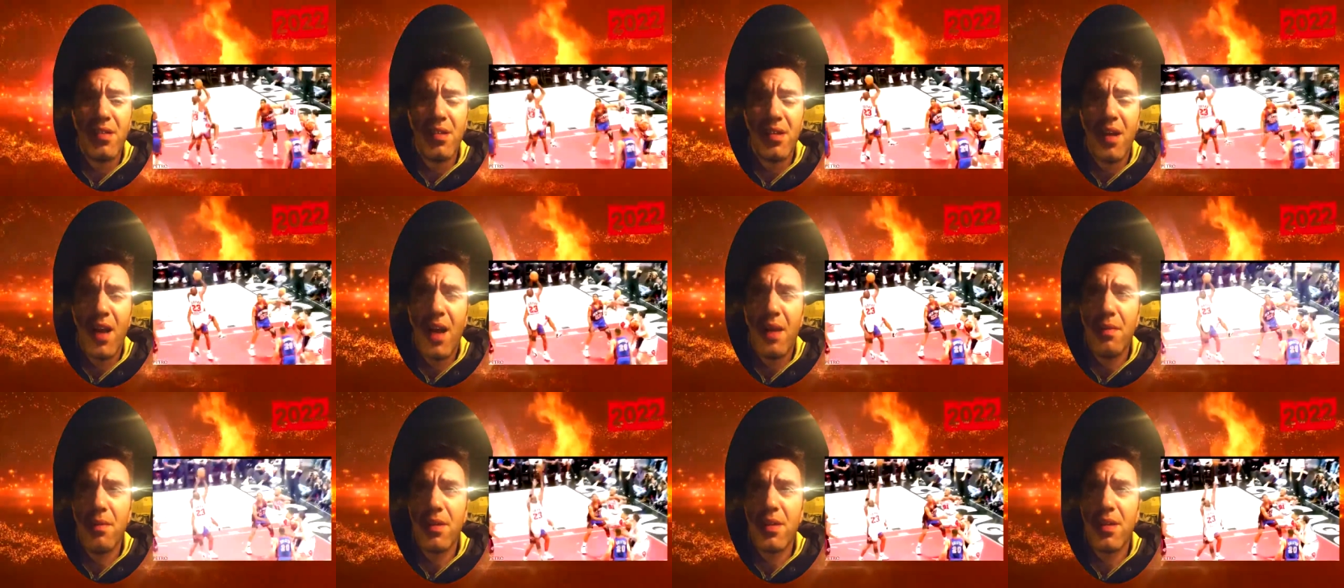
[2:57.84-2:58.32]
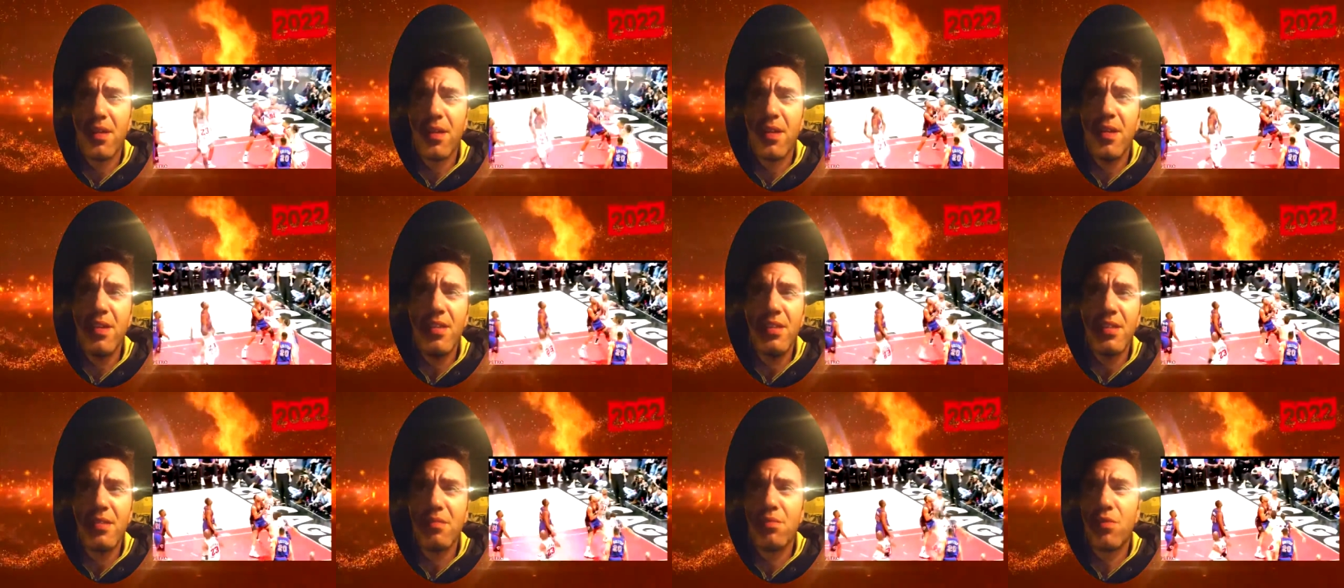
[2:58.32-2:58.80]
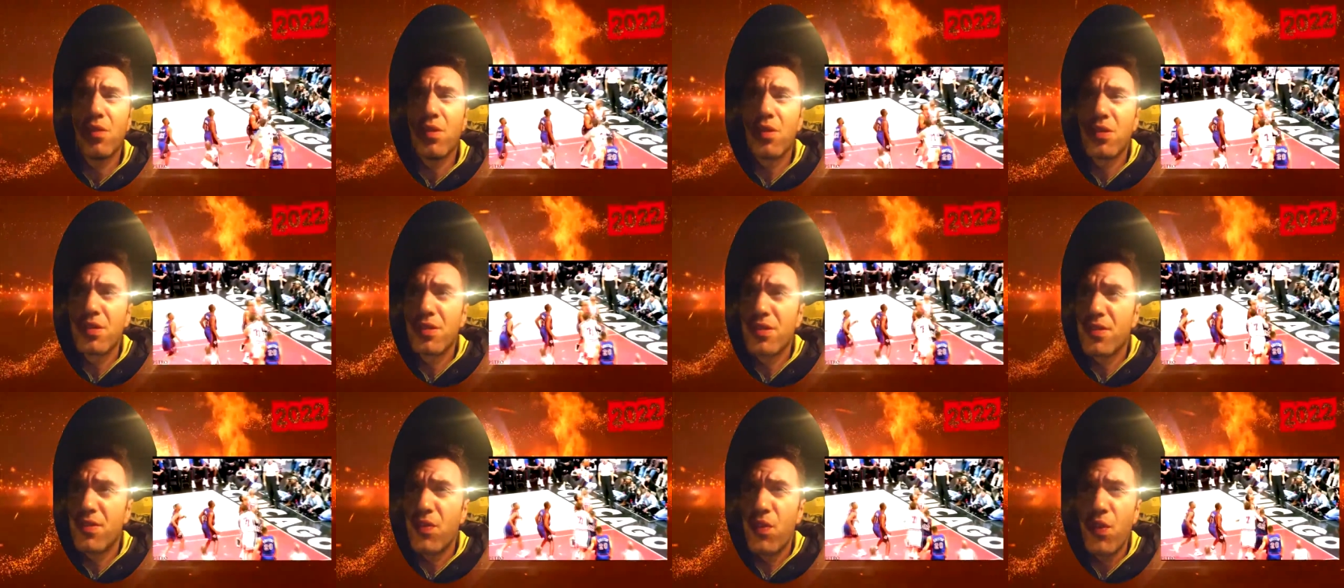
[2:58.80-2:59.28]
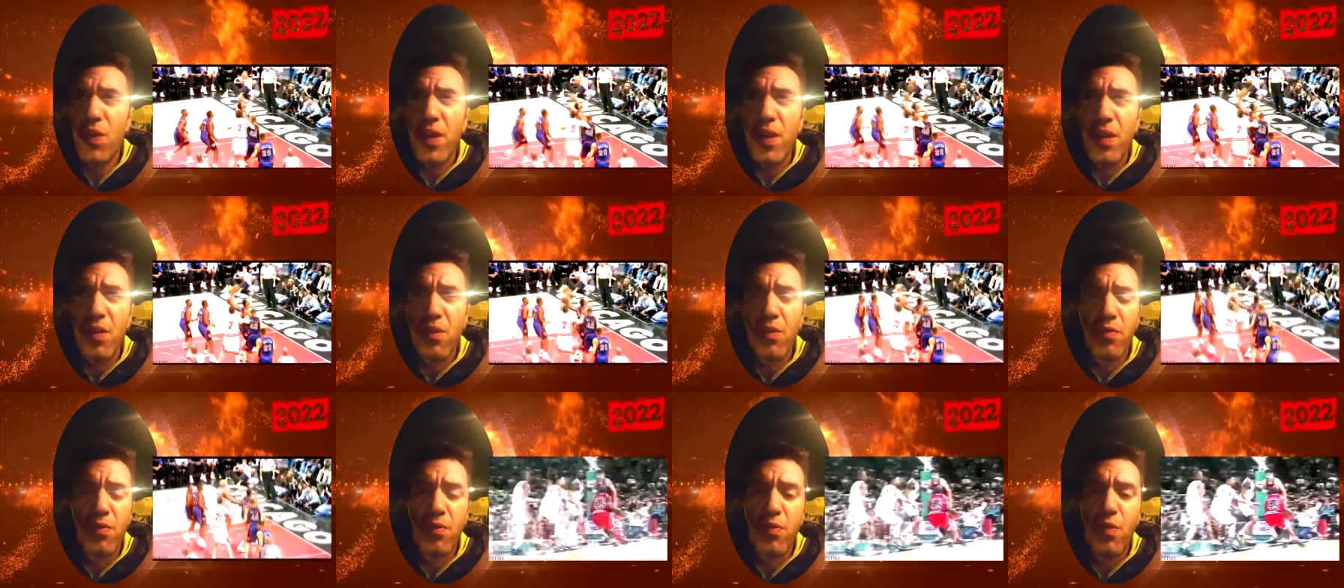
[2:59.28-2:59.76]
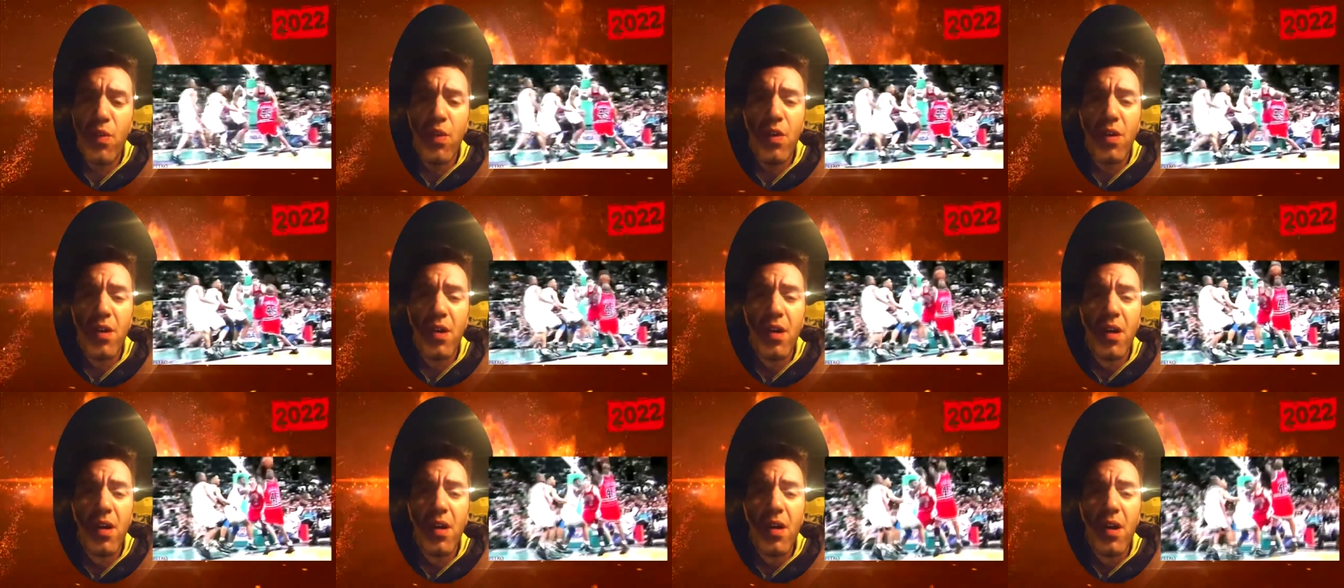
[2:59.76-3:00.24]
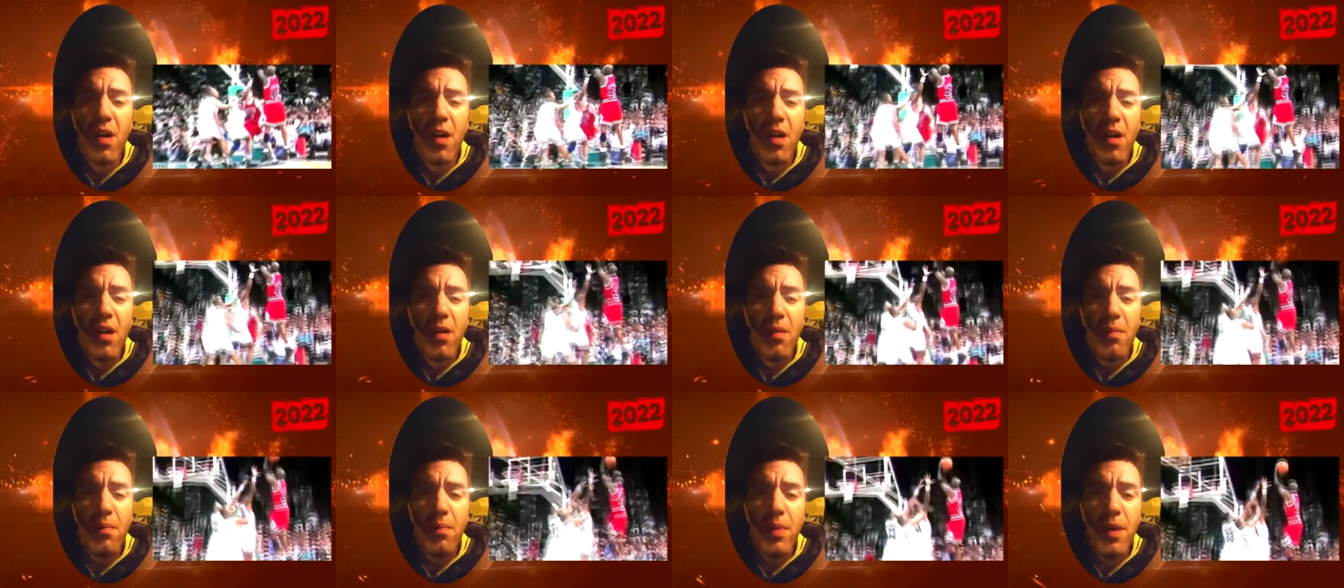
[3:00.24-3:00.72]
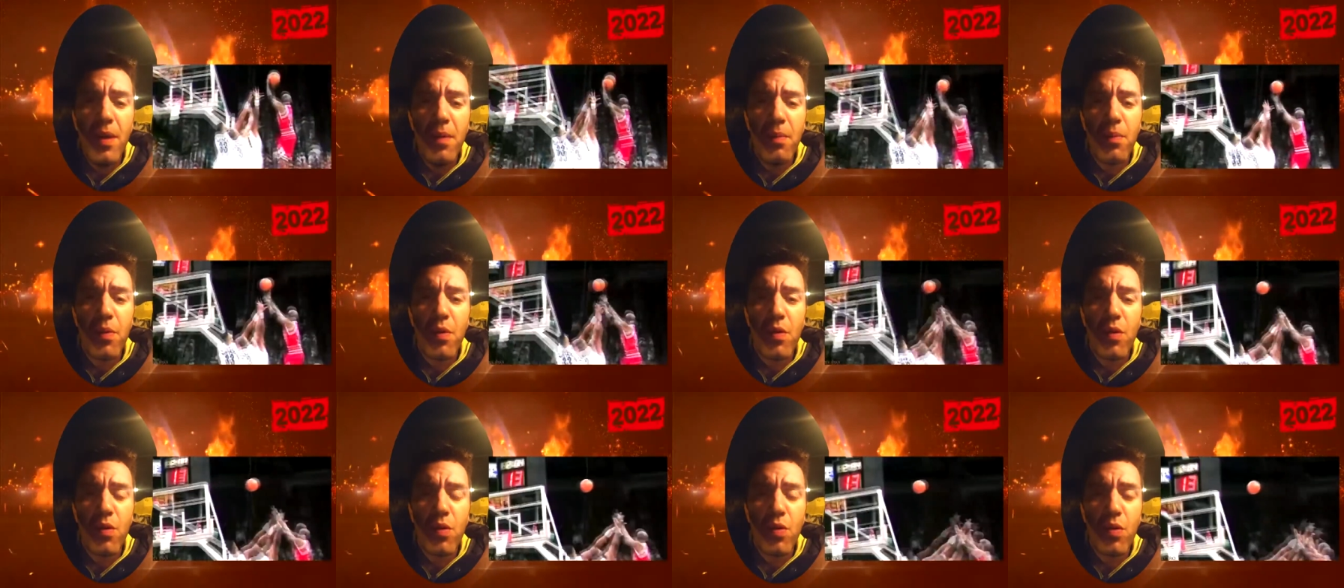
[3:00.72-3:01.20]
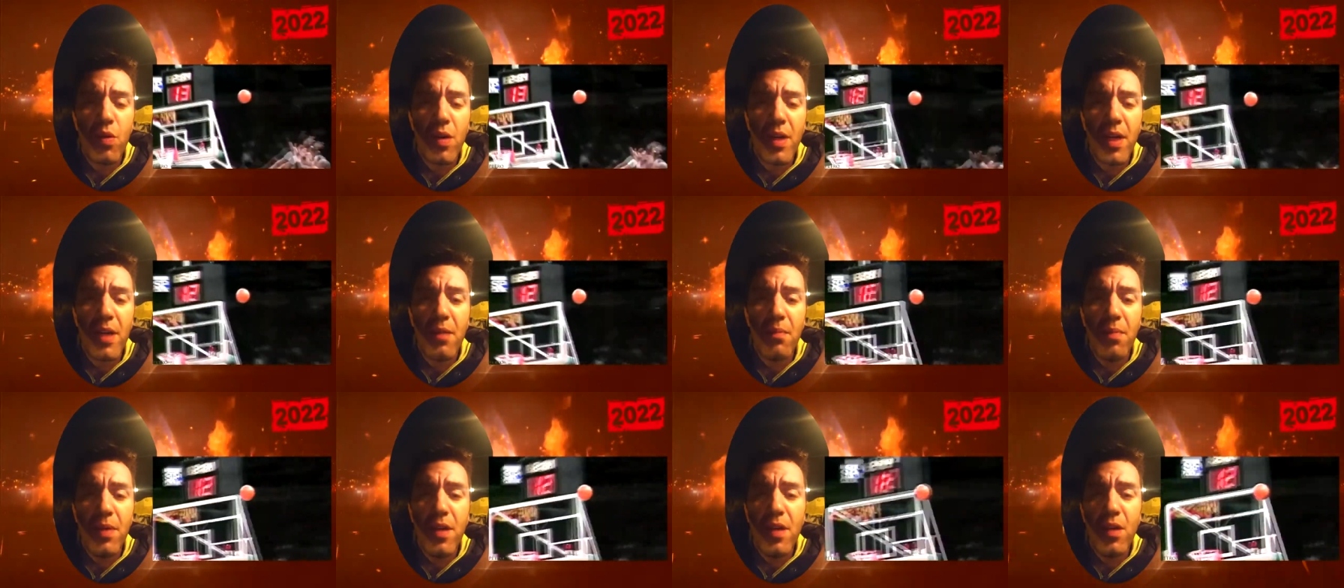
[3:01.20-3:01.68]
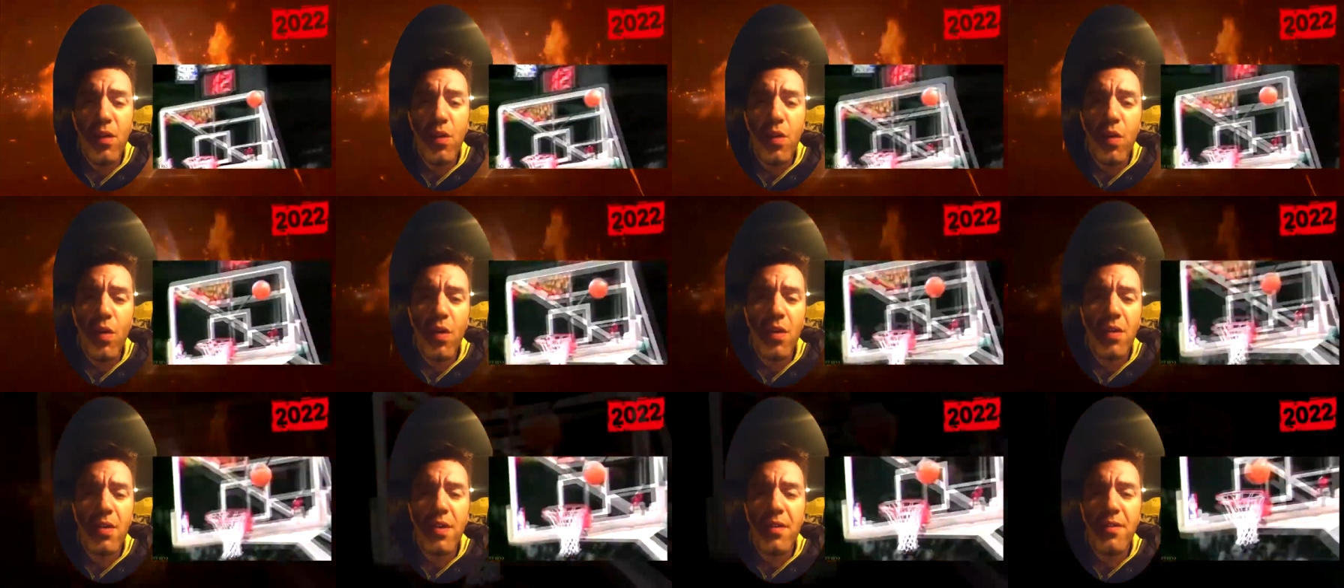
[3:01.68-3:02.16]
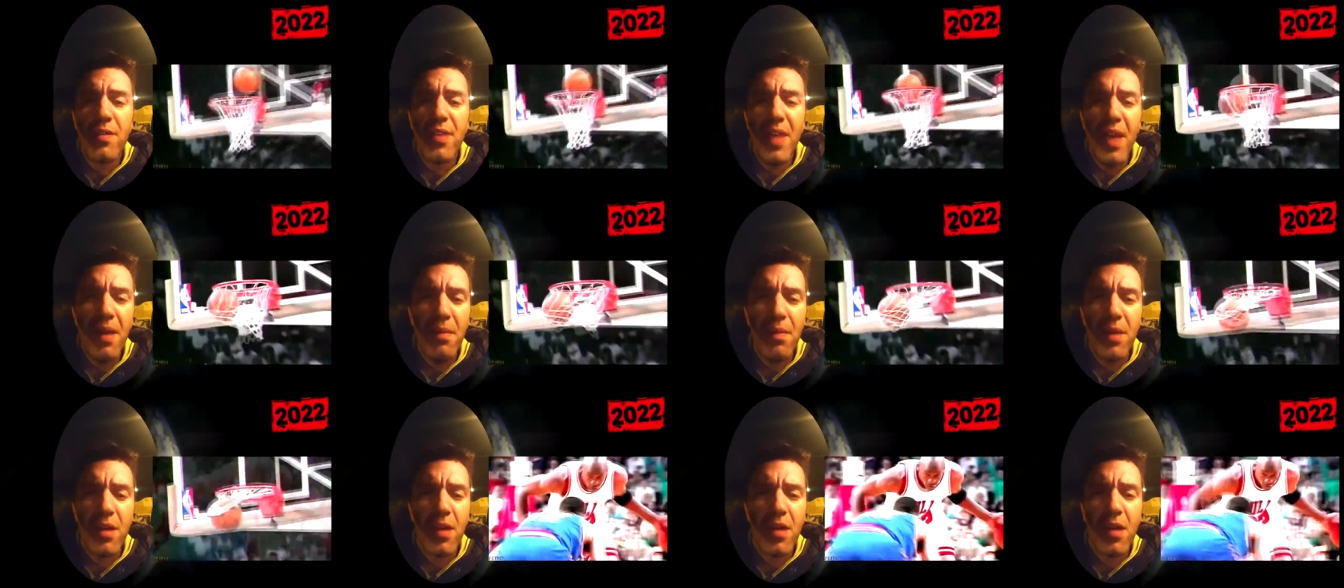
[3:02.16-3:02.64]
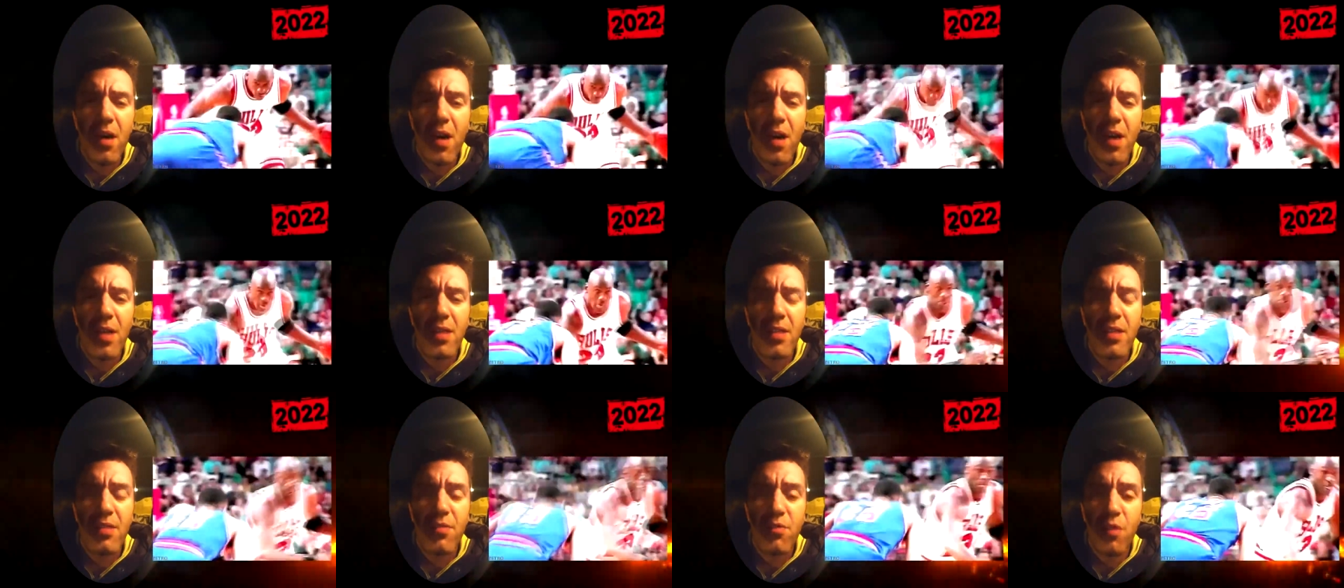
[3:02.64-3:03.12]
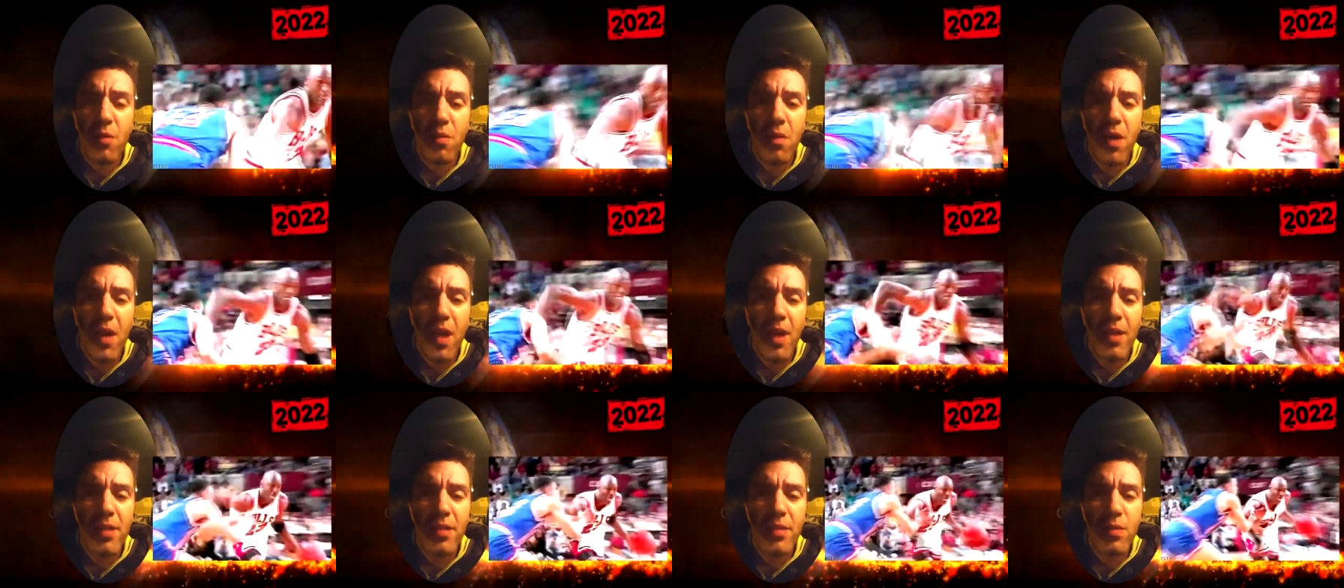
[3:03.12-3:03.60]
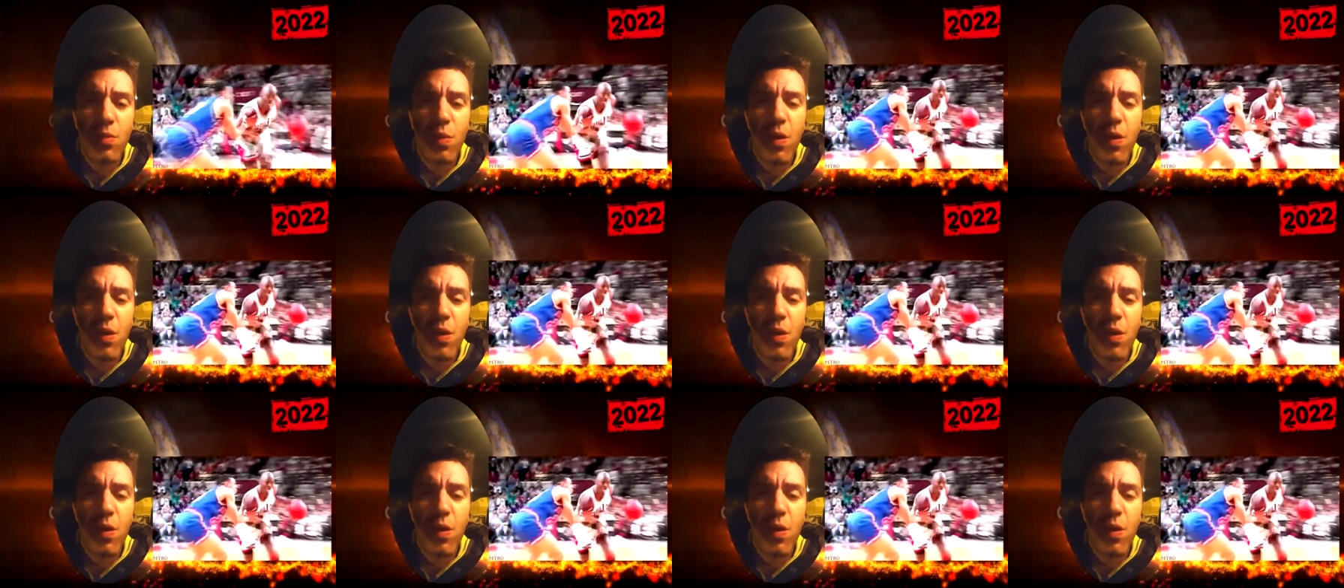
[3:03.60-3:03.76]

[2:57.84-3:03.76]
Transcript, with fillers: I mean, he's amongst three or four people who can be called the demigods from last